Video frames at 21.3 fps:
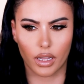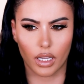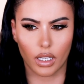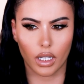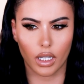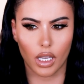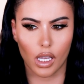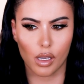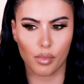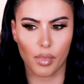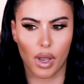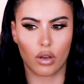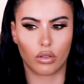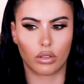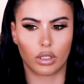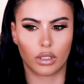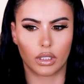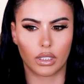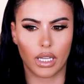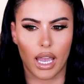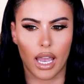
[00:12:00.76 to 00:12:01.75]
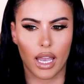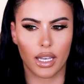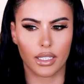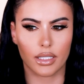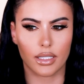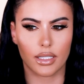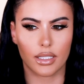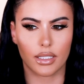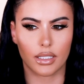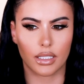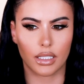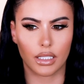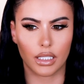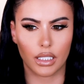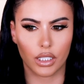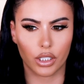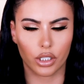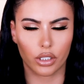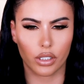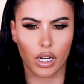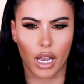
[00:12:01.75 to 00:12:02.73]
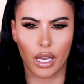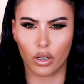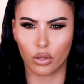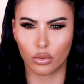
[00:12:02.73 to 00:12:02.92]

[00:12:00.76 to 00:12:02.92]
think it came out last year.